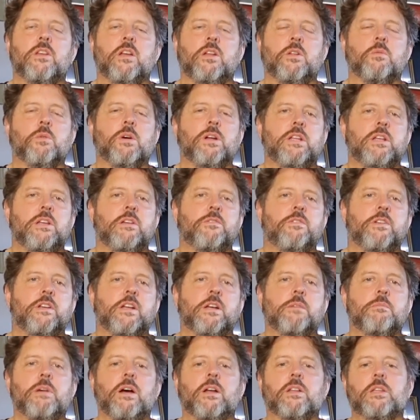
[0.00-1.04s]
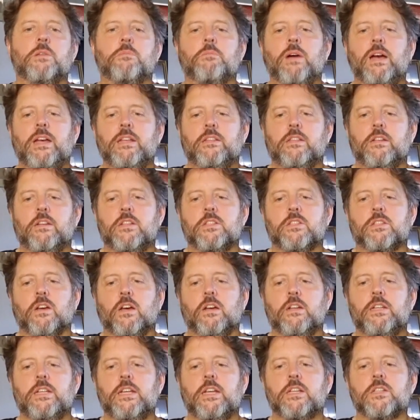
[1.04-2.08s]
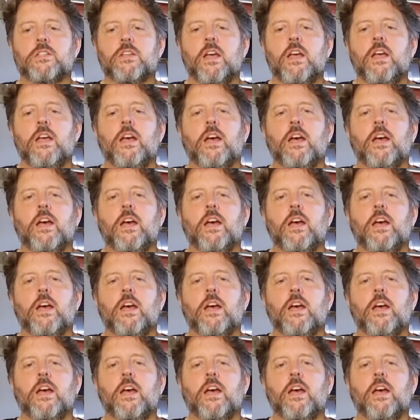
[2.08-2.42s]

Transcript: and what do you think about the maintenance ideas,